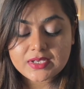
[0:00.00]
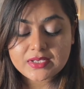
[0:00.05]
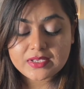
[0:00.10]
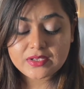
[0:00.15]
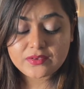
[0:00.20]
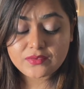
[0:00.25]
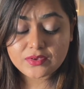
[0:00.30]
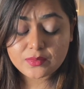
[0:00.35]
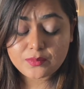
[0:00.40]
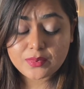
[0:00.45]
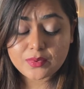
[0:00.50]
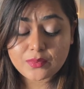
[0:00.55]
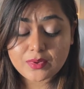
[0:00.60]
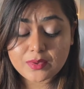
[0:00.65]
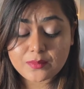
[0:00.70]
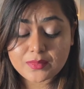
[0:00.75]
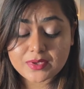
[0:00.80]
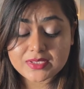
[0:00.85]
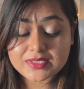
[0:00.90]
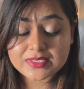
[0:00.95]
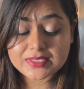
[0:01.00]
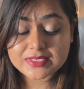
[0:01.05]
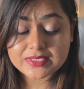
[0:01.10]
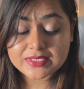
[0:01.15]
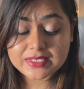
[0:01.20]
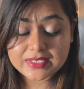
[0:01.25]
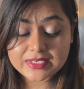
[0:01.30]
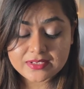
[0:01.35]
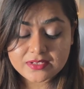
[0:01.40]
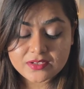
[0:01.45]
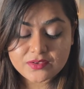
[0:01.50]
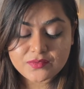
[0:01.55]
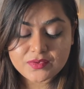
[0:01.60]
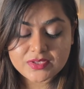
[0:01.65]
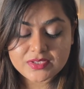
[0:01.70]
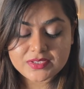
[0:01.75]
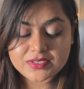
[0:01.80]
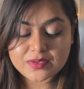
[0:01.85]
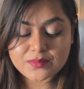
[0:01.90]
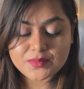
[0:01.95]
They will be very much skilled
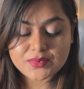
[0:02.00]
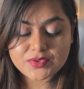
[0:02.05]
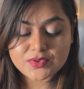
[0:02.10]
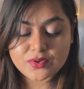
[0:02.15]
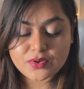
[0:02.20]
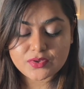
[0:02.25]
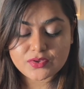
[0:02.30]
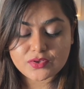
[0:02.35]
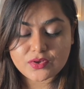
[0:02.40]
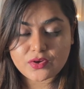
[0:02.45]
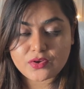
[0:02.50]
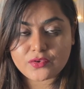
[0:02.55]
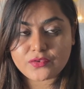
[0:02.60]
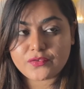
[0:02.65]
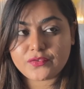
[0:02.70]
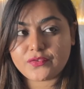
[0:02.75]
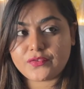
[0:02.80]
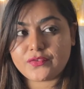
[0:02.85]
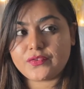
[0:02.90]
with some sort of